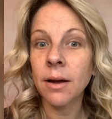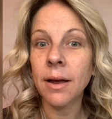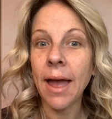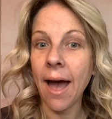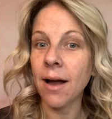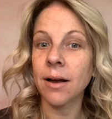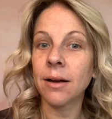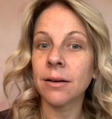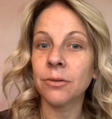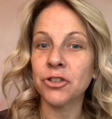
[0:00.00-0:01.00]
hack,
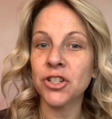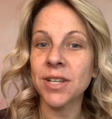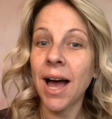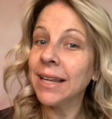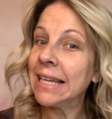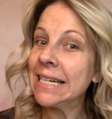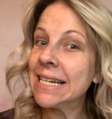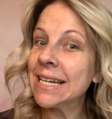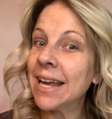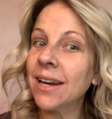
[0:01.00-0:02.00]
which is
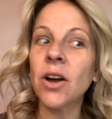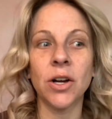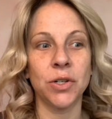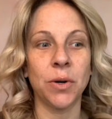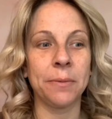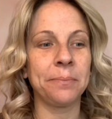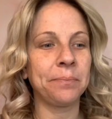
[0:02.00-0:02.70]
highlight and contour.